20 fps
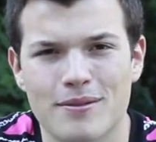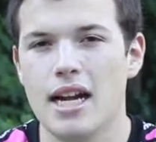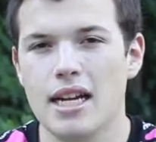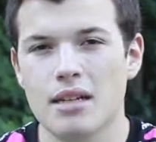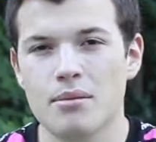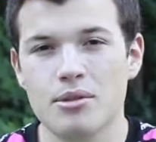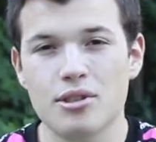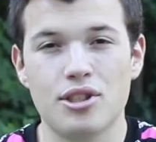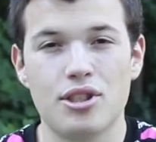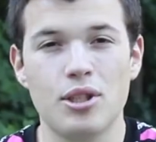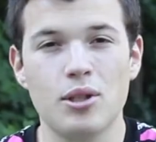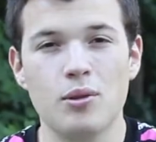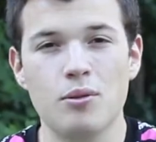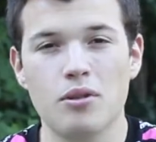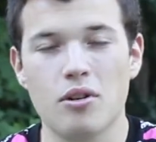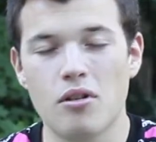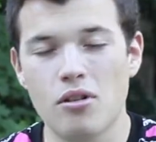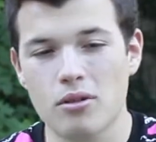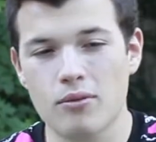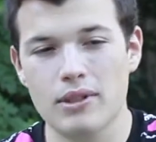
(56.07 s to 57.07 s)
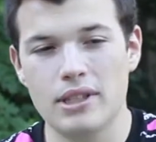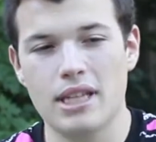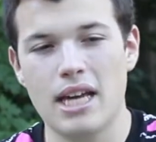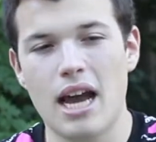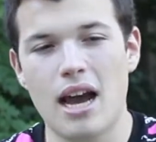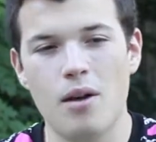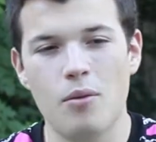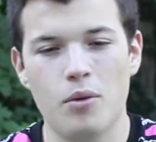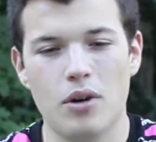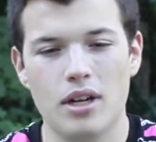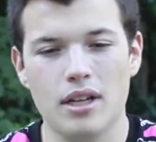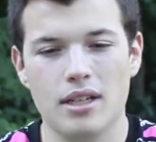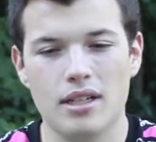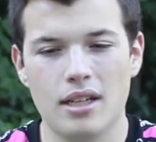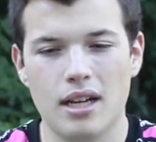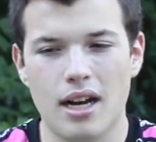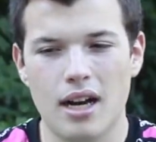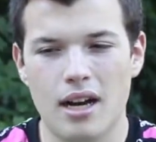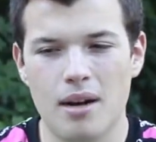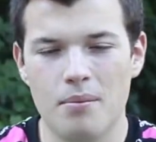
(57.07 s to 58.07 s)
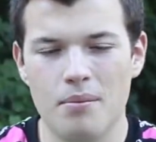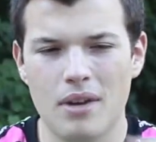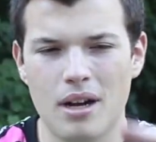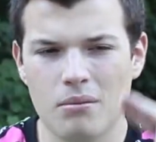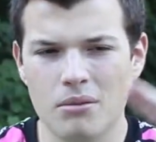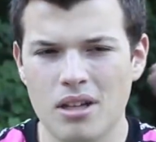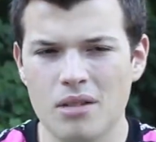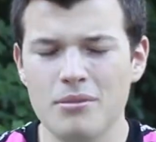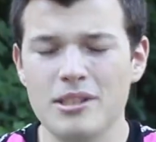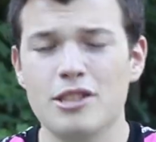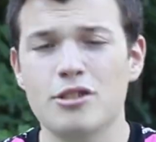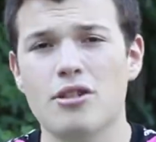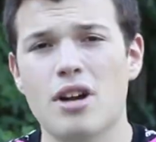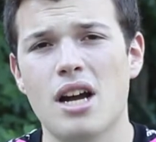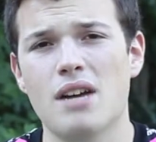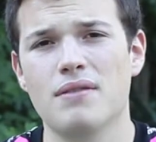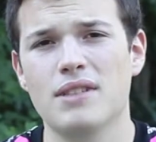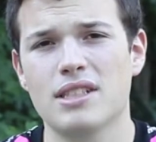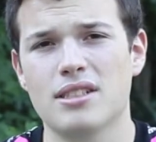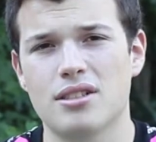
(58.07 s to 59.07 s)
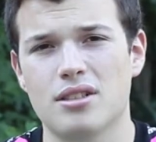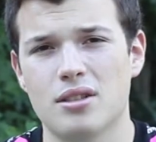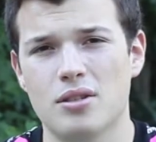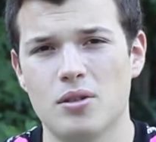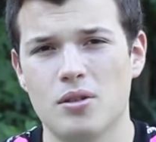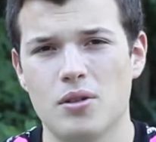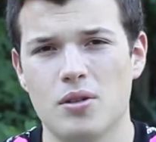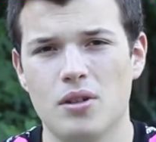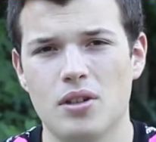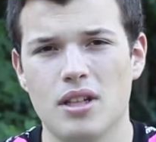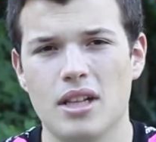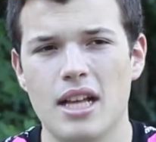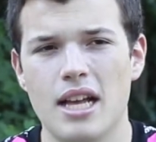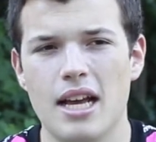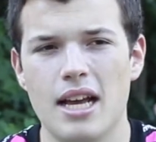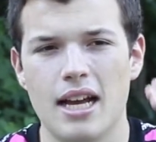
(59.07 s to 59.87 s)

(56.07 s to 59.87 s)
And number two, going with that one, um, I'm gonna be driving to school.